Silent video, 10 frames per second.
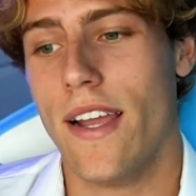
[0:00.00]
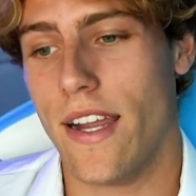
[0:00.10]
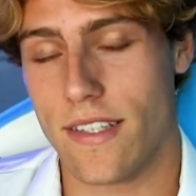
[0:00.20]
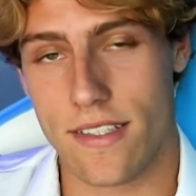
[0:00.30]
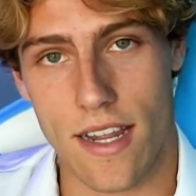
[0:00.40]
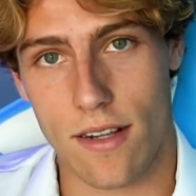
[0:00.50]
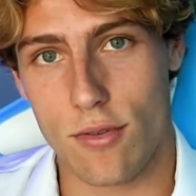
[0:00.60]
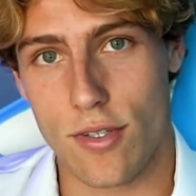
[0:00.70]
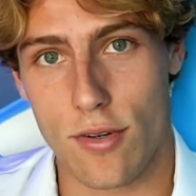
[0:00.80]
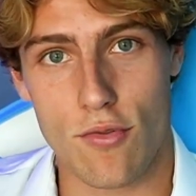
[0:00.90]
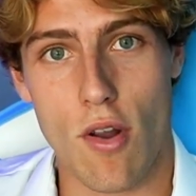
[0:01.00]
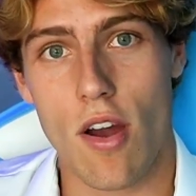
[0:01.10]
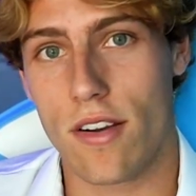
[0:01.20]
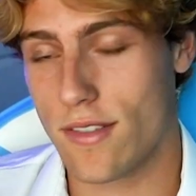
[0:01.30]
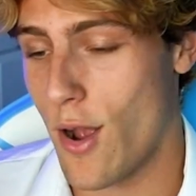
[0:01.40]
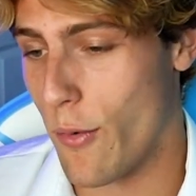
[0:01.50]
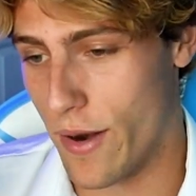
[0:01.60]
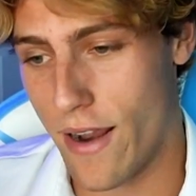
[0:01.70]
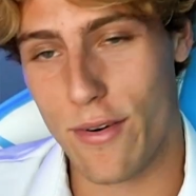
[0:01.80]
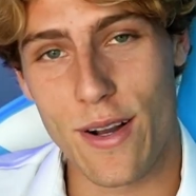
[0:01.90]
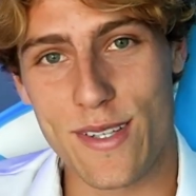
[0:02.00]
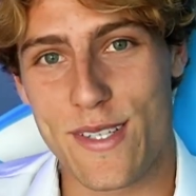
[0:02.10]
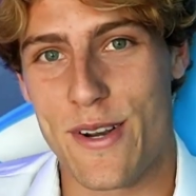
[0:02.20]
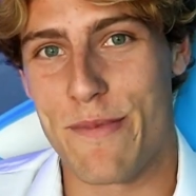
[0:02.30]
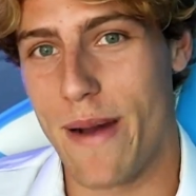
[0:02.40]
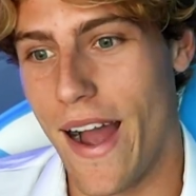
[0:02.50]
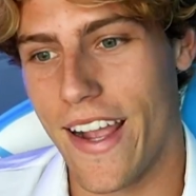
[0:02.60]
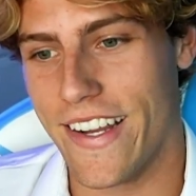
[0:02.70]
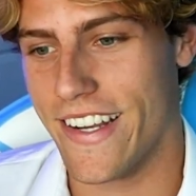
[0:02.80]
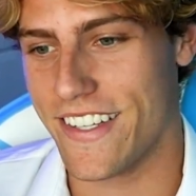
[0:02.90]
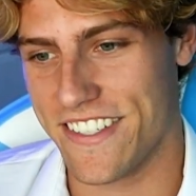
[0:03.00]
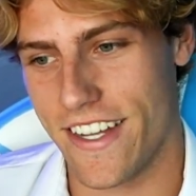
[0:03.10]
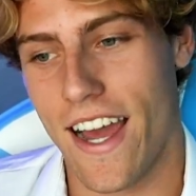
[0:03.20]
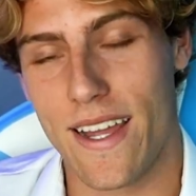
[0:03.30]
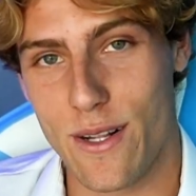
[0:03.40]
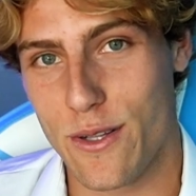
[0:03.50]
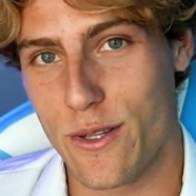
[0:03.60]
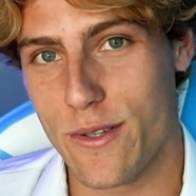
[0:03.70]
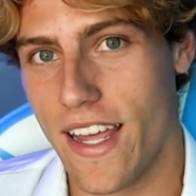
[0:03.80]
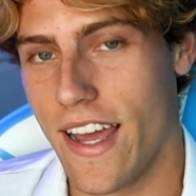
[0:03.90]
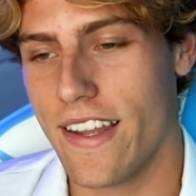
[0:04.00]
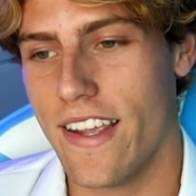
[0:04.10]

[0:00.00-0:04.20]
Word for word: it does not include your drugs, whatever else you're buying. It does not include that.